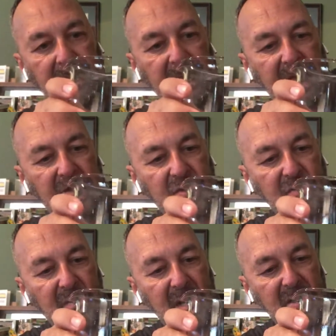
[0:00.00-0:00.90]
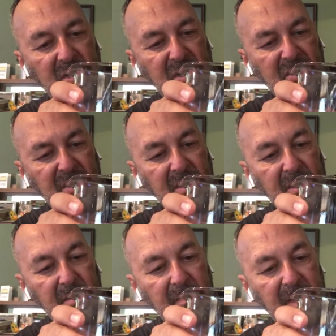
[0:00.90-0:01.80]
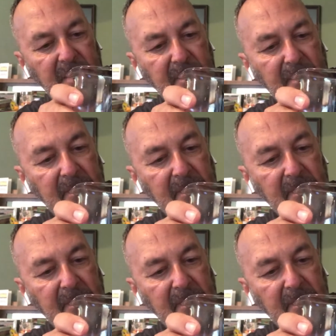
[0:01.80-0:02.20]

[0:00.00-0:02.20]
Not too much, just a little bit.